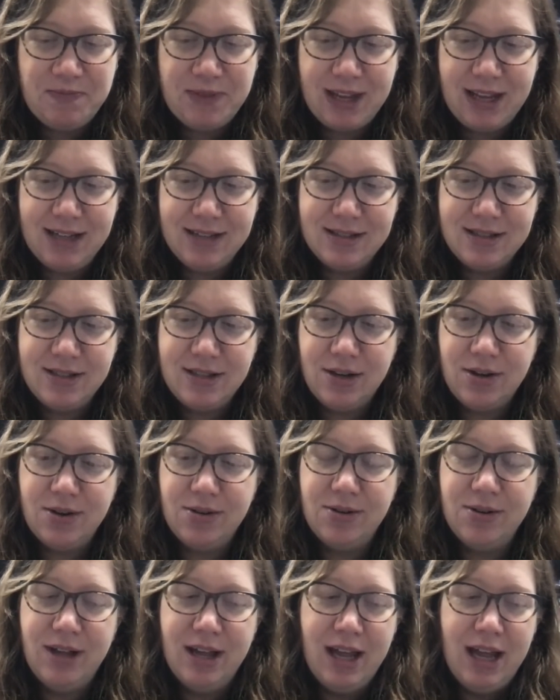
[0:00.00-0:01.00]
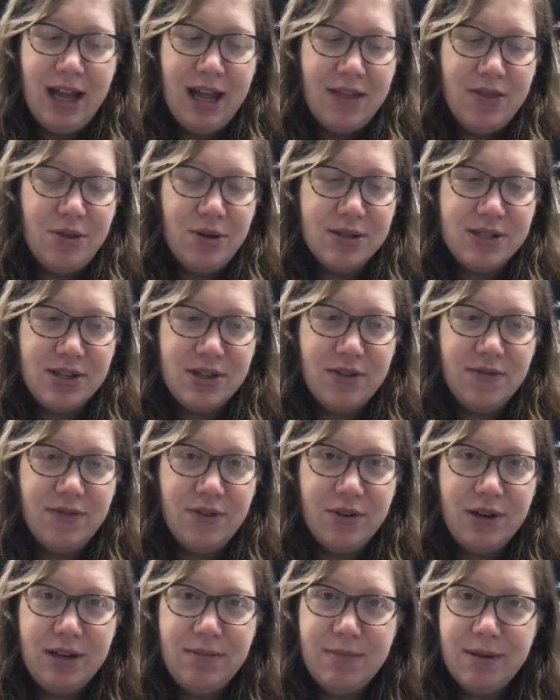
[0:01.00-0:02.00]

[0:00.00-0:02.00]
And so those are the voting